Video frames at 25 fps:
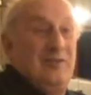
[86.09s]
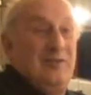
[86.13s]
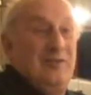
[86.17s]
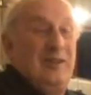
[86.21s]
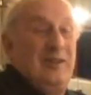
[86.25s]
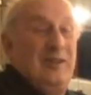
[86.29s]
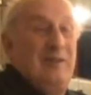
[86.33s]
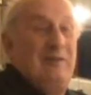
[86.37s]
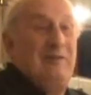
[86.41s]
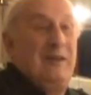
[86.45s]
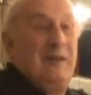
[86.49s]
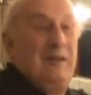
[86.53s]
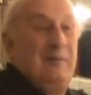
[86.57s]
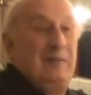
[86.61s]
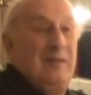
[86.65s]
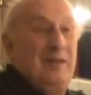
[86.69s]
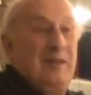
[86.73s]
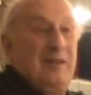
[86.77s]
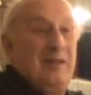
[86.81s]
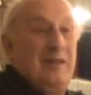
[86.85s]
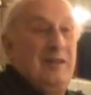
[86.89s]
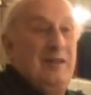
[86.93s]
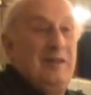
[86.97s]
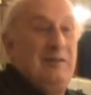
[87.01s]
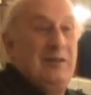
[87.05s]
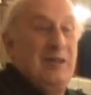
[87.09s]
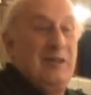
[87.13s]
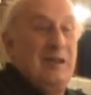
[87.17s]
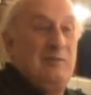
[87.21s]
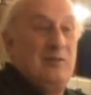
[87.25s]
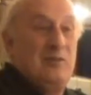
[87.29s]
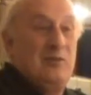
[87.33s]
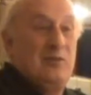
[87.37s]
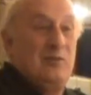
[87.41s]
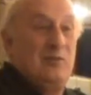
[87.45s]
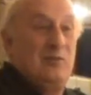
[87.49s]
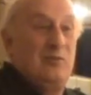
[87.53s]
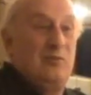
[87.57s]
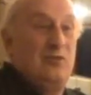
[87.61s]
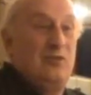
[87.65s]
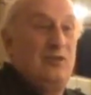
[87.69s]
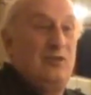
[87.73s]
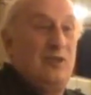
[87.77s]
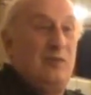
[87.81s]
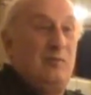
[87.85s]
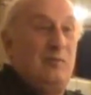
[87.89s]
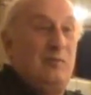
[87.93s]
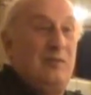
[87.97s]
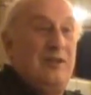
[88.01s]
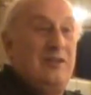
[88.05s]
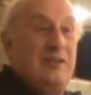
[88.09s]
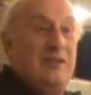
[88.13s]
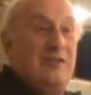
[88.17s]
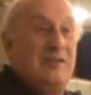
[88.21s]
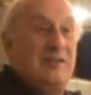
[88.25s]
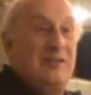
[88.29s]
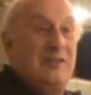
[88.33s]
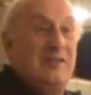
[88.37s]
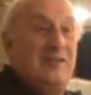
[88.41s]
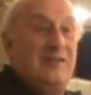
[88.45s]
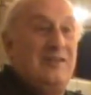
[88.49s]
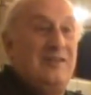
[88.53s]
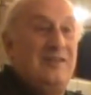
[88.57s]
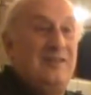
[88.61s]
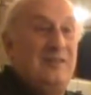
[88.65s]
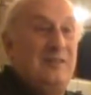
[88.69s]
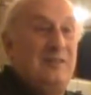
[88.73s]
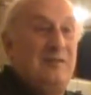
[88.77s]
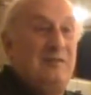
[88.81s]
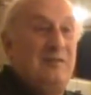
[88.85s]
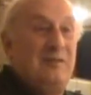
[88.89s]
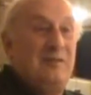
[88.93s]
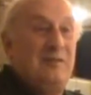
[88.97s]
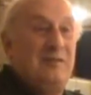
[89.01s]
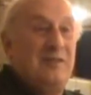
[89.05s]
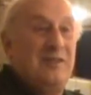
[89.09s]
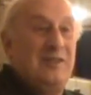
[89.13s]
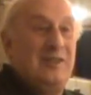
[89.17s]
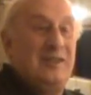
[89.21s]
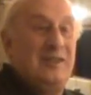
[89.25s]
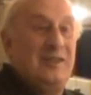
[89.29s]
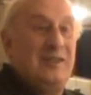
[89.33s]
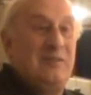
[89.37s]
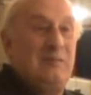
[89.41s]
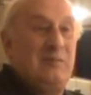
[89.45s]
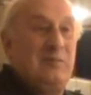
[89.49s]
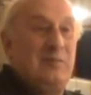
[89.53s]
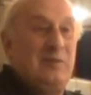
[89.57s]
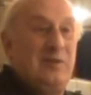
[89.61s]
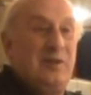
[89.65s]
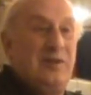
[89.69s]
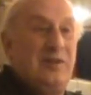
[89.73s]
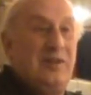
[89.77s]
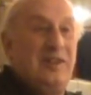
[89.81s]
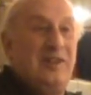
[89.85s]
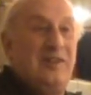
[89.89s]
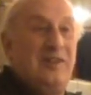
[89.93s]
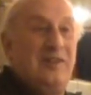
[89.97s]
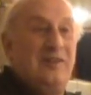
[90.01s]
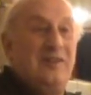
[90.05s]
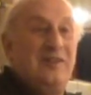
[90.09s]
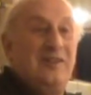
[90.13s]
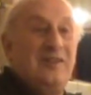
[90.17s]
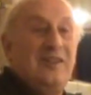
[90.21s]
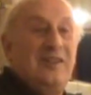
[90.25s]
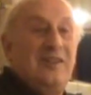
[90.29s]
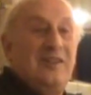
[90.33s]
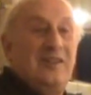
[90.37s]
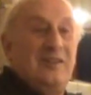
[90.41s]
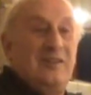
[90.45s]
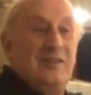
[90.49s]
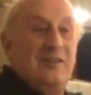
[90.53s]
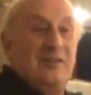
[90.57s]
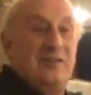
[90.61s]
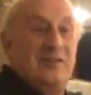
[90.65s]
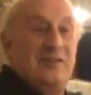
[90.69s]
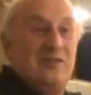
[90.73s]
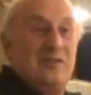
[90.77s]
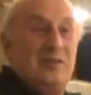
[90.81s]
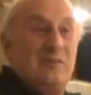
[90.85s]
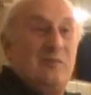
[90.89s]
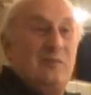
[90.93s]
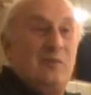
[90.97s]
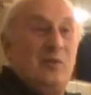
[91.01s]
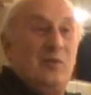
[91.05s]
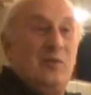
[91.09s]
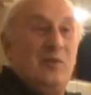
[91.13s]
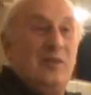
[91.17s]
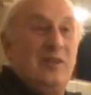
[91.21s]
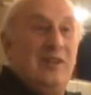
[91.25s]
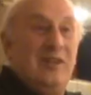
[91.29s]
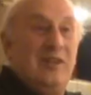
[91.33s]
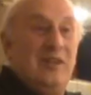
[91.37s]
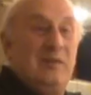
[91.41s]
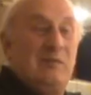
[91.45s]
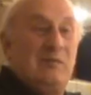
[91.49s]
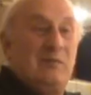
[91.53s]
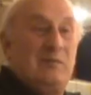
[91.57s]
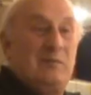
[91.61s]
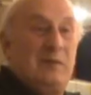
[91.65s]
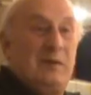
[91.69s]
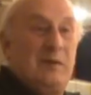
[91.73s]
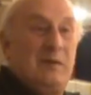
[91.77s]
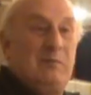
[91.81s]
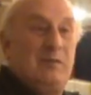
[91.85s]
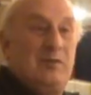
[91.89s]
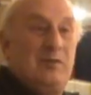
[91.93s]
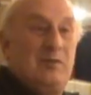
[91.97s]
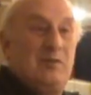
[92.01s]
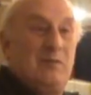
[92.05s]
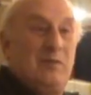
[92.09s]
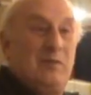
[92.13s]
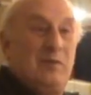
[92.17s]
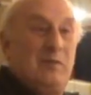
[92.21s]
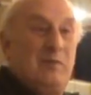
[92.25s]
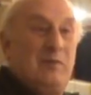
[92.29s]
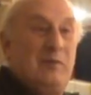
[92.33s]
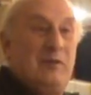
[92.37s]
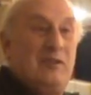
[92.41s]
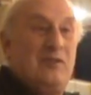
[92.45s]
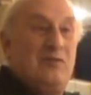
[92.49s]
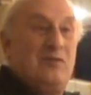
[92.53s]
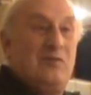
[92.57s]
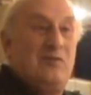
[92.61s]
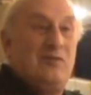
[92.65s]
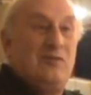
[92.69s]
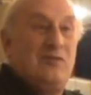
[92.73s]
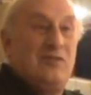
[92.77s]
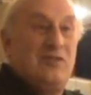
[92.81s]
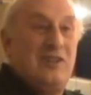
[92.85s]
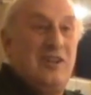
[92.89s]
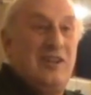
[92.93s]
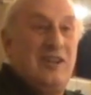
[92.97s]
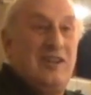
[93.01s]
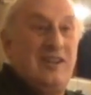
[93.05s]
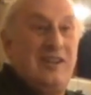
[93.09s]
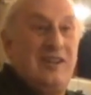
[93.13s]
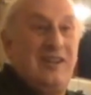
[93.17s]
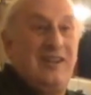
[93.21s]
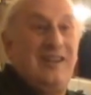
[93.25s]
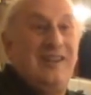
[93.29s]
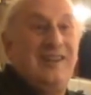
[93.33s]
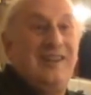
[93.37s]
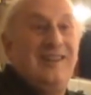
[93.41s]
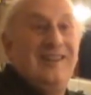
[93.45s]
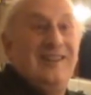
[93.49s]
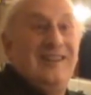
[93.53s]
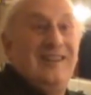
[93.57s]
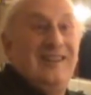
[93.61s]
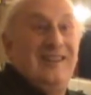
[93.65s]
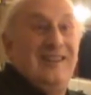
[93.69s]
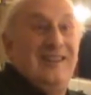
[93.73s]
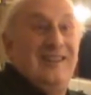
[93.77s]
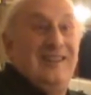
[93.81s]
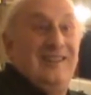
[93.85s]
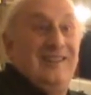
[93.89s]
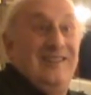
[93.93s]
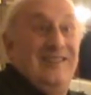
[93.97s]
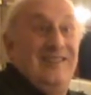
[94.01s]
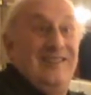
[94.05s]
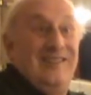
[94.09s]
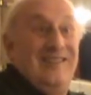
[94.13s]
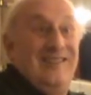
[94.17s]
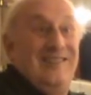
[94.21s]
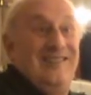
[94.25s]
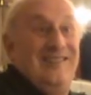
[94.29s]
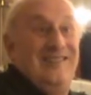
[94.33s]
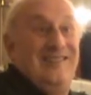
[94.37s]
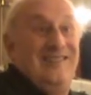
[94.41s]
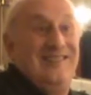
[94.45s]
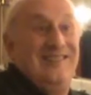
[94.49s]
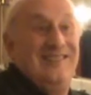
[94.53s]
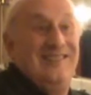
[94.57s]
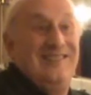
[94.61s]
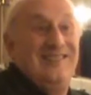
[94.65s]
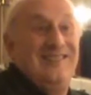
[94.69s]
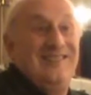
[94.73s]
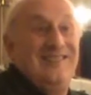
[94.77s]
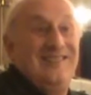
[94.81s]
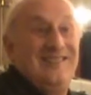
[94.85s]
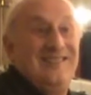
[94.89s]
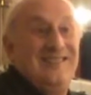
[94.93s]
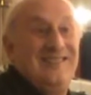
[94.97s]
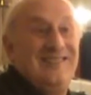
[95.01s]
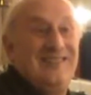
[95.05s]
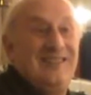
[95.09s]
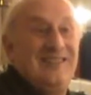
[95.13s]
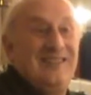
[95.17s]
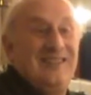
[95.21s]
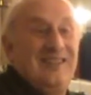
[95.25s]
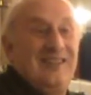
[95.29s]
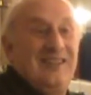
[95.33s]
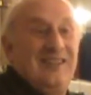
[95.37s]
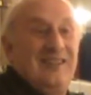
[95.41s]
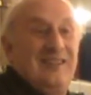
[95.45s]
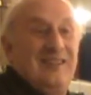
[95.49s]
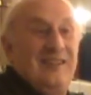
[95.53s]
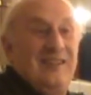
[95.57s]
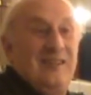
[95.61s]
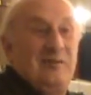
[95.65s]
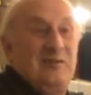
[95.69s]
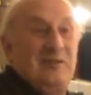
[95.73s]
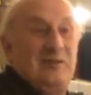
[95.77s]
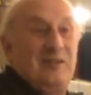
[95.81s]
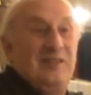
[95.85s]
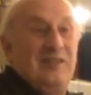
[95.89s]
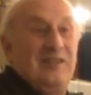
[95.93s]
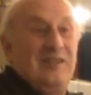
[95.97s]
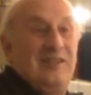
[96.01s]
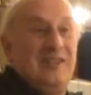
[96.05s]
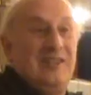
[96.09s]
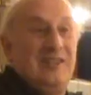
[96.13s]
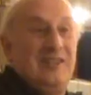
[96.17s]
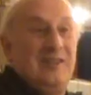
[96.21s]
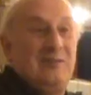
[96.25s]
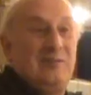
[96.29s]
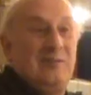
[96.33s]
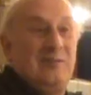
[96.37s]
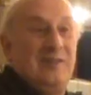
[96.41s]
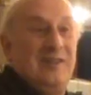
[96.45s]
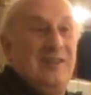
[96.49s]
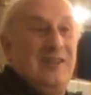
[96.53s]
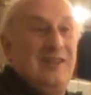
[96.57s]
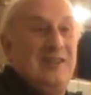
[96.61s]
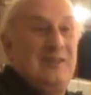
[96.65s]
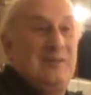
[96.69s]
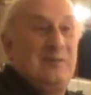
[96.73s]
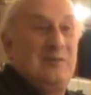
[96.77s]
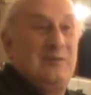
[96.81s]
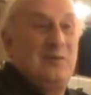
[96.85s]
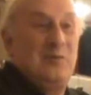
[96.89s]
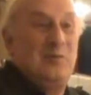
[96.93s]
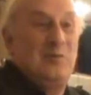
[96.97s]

very rapidly, he came and saw the show Wednesday night, he wrote it up and put it in on Thursday morning, it was published with a picture on Saturday. That was in the days when they had to do